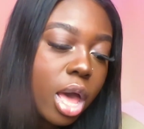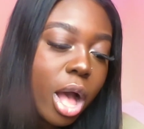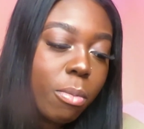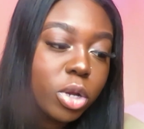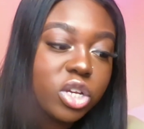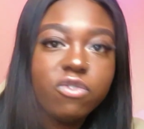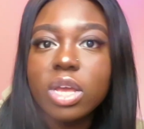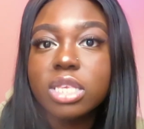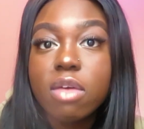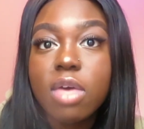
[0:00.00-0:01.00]
But just
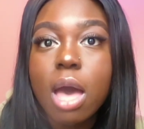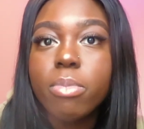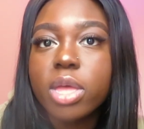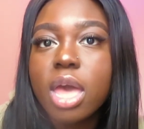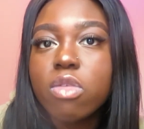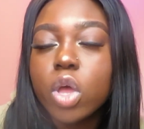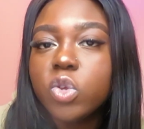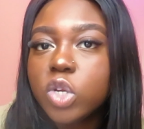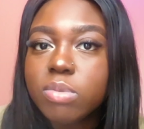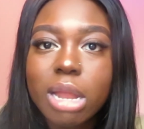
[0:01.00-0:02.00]
things like that. But yeah,
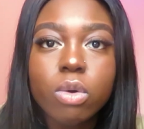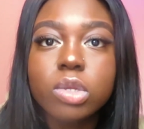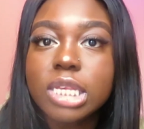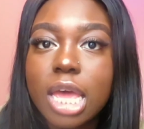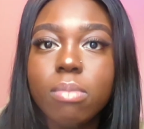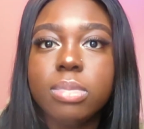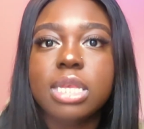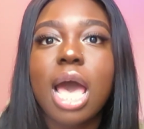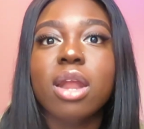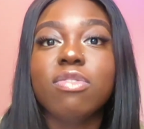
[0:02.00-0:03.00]
those are just my little tips
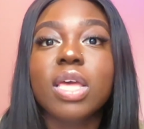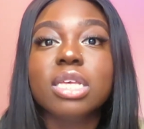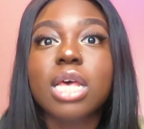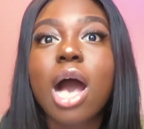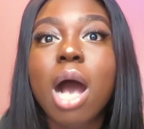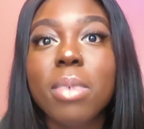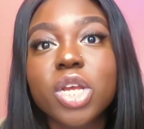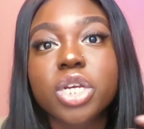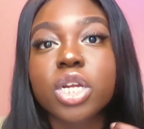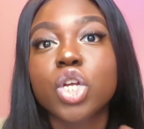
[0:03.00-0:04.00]
and things that I'm
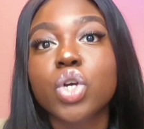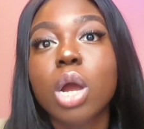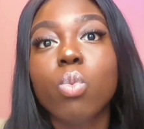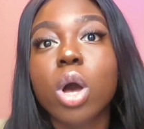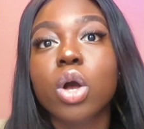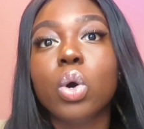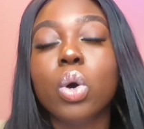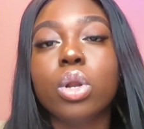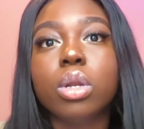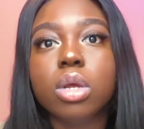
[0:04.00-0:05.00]
actually gonna try and work
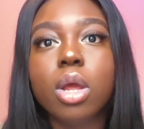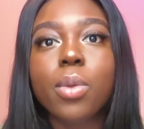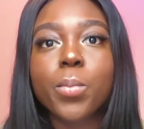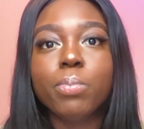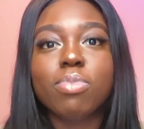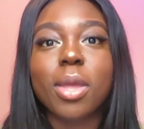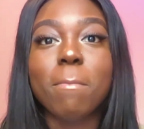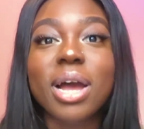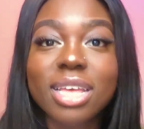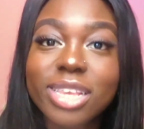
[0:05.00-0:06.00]
on
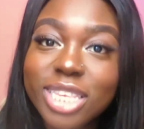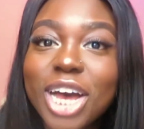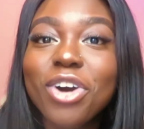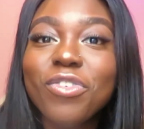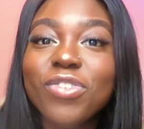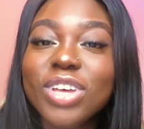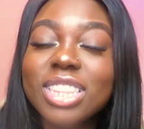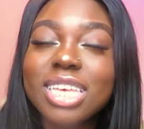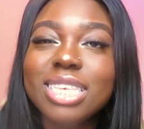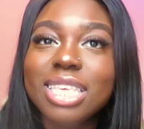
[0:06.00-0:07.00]
myself within
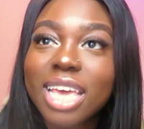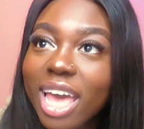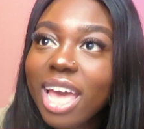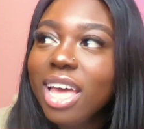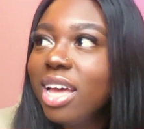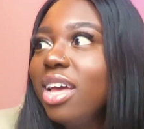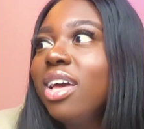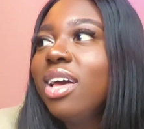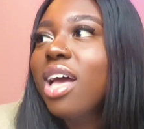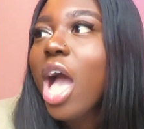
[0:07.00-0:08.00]
this year.
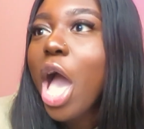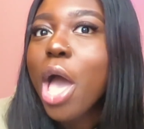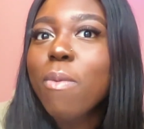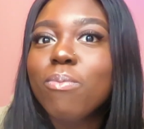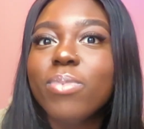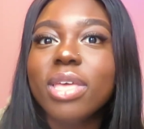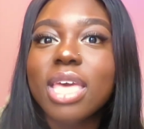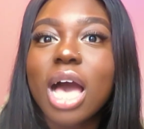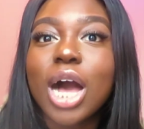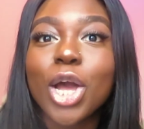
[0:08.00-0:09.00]
But
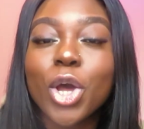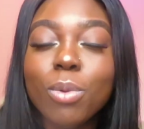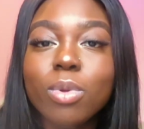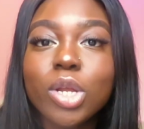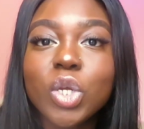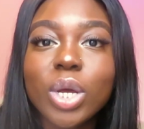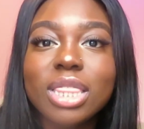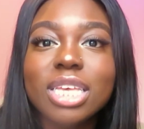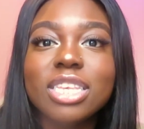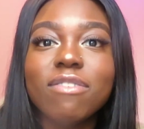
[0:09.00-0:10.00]
yeah, I hope you enjoyed
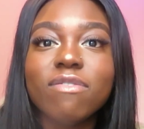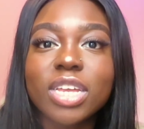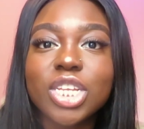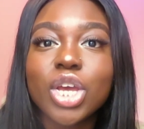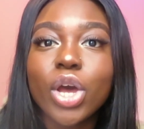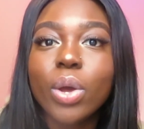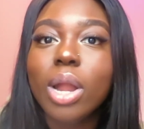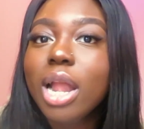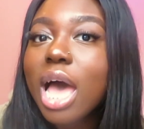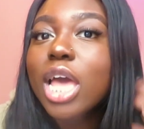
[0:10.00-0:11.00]
this video.
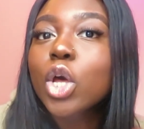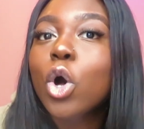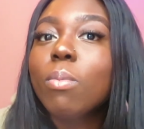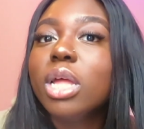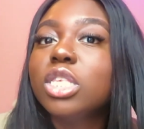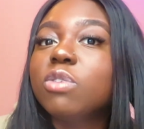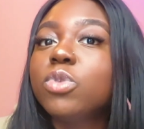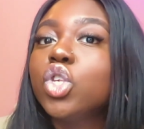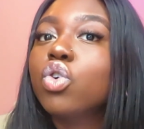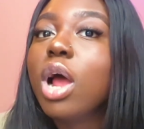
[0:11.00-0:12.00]
Like, comment,
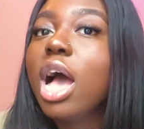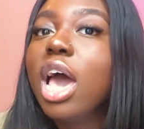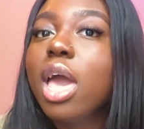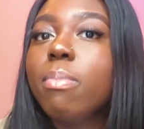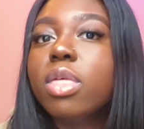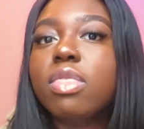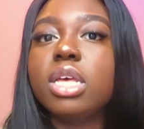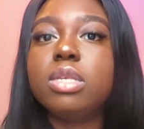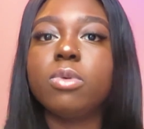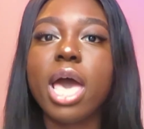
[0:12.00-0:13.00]
subscribe.
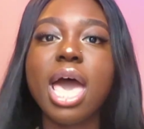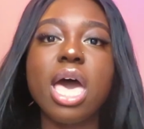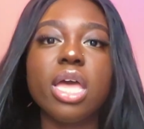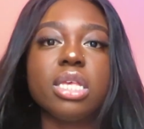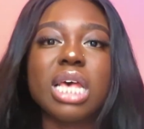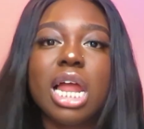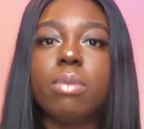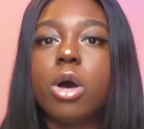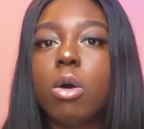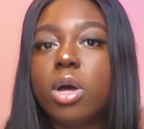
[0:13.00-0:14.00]
This hair is Ali
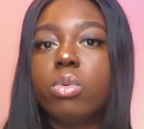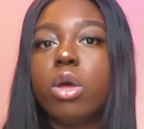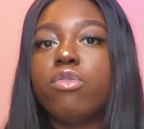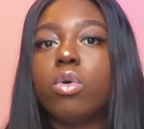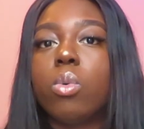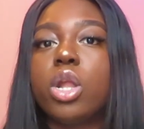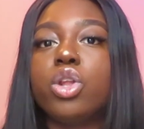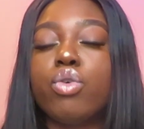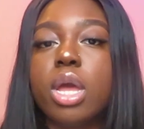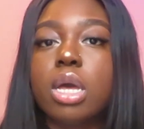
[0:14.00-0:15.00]
Pearl, by the way, if you're
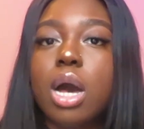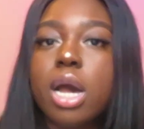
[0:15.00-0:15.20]
wondering.